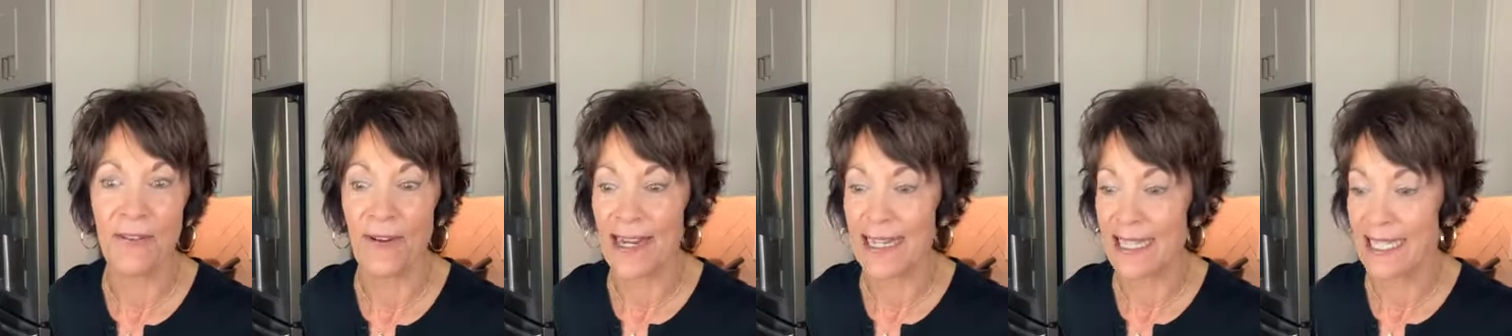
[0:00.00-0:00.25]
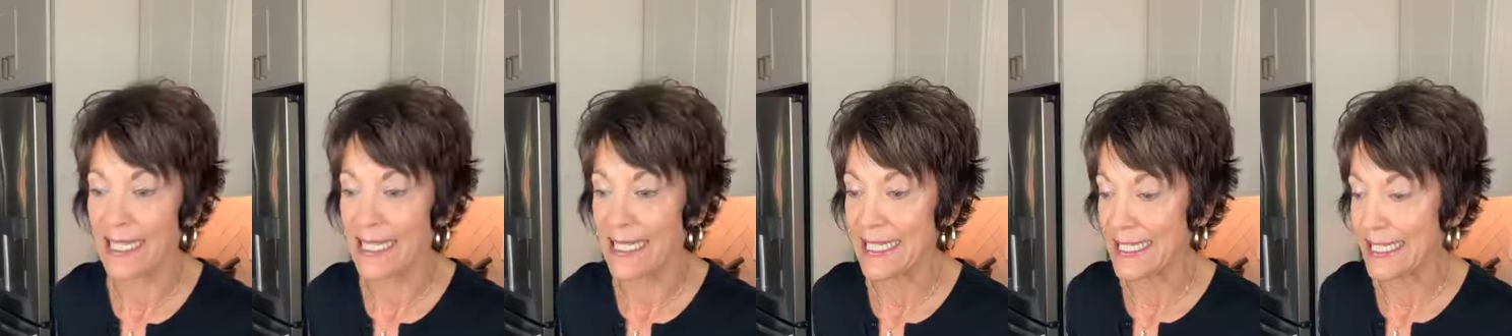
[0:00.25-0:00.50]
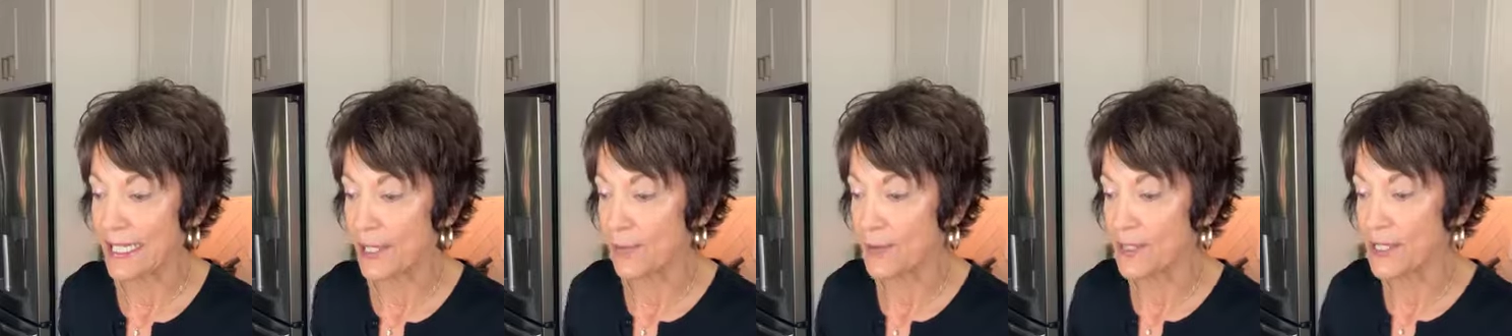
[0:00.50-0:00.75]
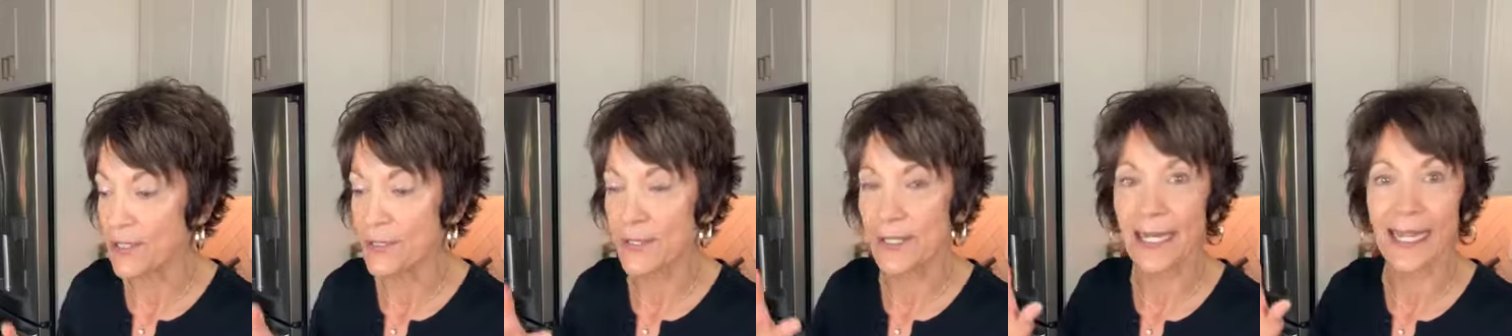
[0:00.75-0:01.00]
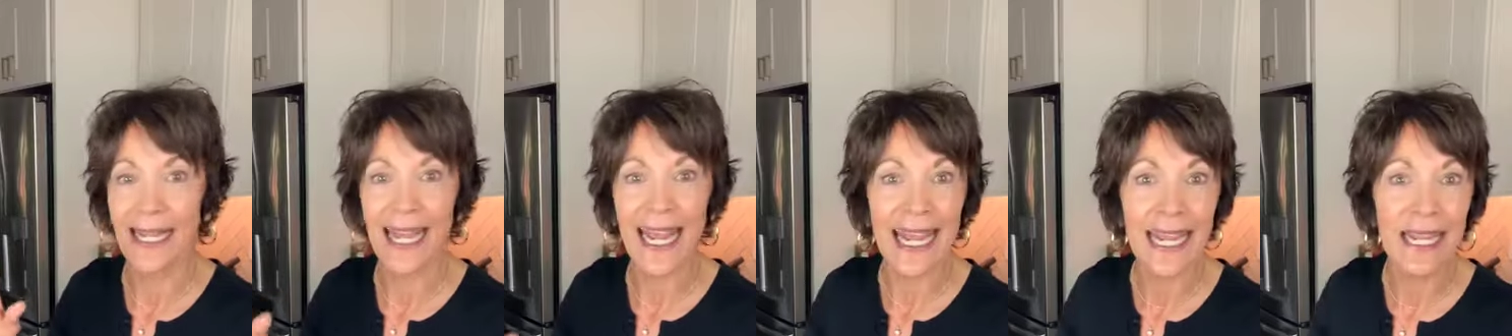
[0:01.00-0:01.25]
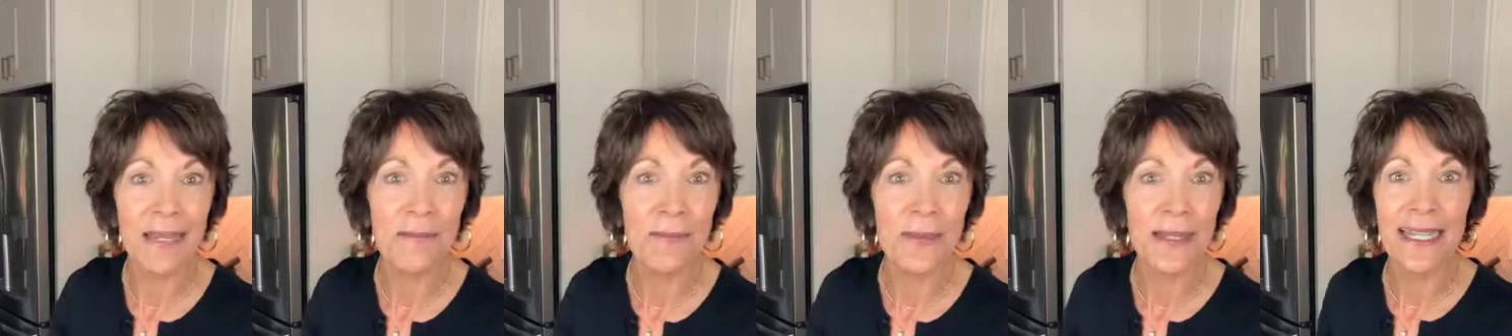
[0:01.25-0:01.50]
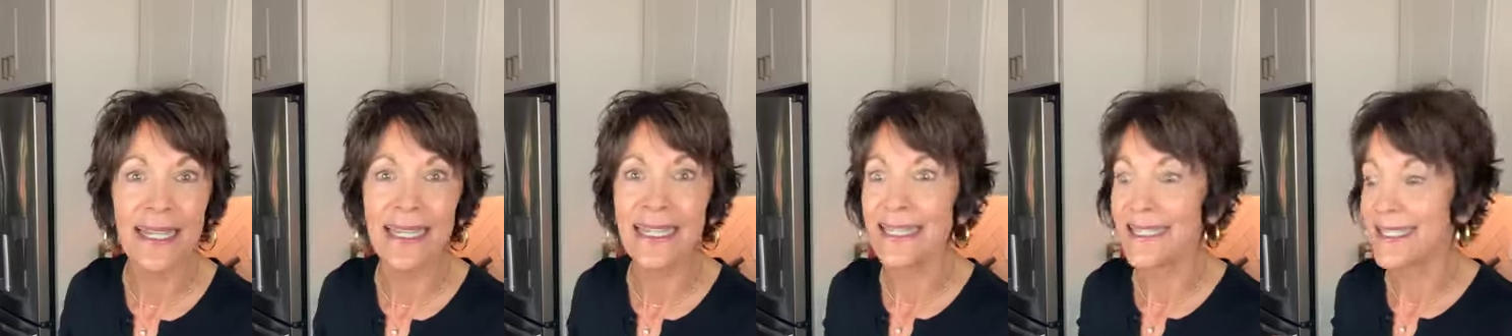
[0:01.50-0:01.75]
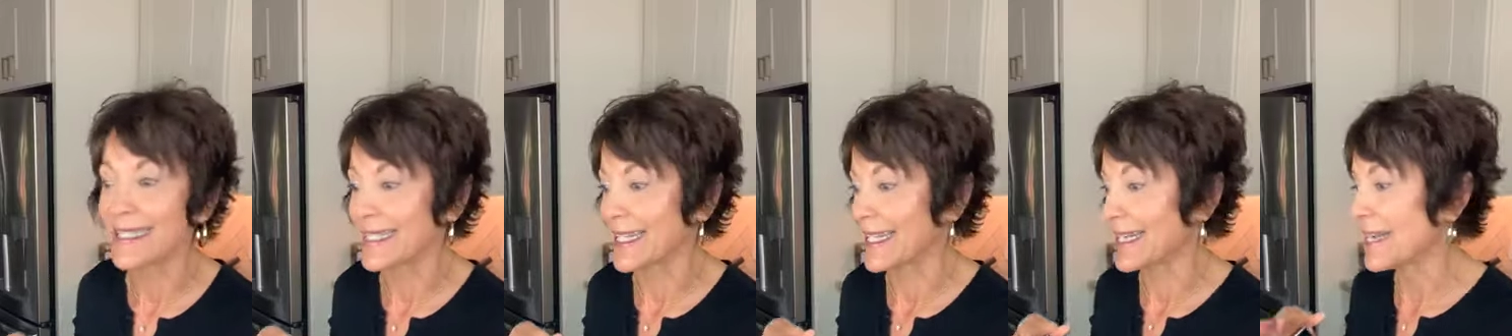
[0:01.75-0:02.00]
friendly. So we're using canned
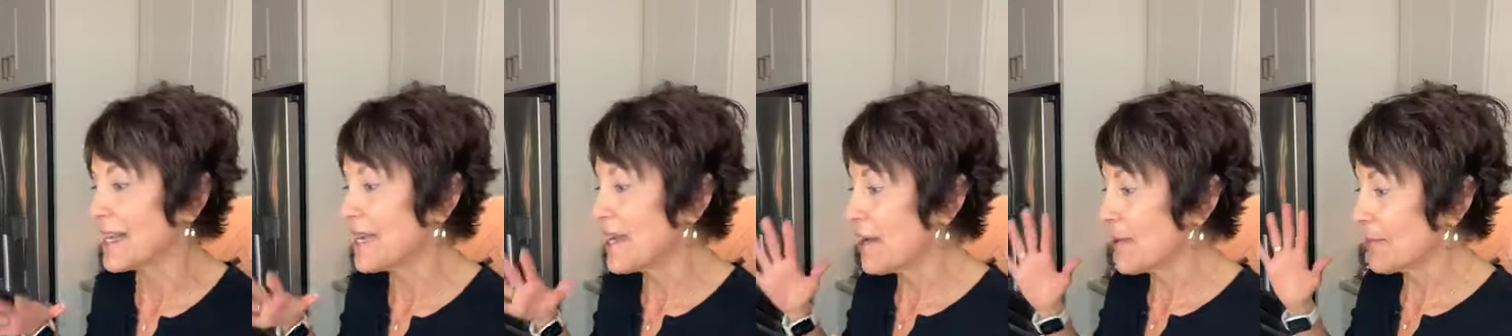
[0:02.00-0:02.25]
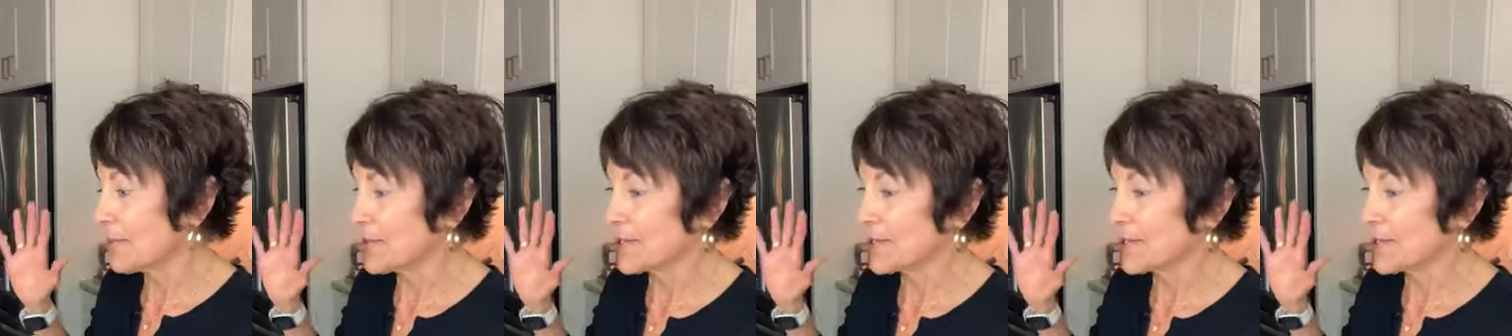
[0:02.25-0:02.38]
beans and